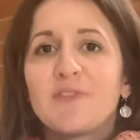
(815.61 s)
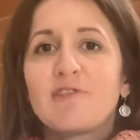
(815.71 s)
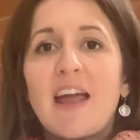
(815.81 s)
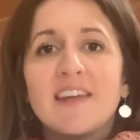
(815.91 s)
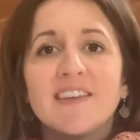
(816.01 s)

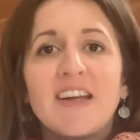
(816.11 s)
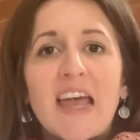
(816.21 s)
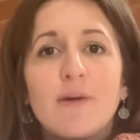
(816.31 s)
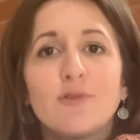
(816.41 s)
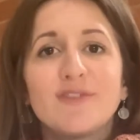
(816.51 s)
Great,
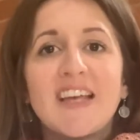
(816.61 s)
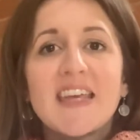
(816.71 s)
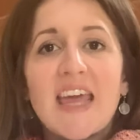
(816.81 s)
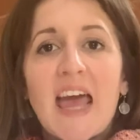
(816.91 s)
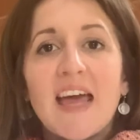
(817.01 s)
okay, well,
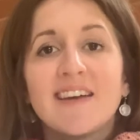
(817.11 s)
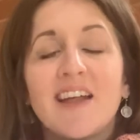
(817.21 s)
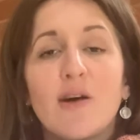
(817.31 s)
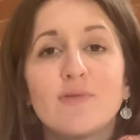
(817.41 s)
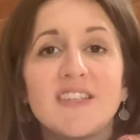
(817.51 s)
take care,
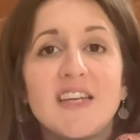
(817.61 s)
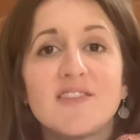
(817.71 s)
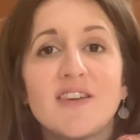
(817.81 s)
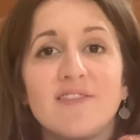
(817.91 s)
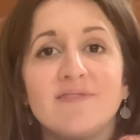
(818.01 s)
and I will see you
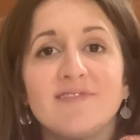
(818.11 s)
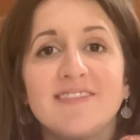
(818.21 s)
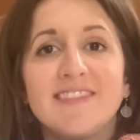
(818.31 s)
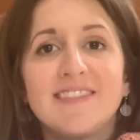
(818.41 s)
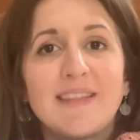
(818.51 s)
soon.
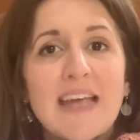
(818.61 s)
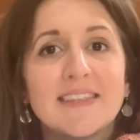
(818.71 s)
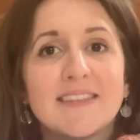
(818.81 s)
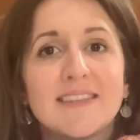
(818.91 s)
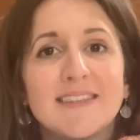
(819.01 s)

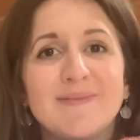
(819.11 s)
Thanks.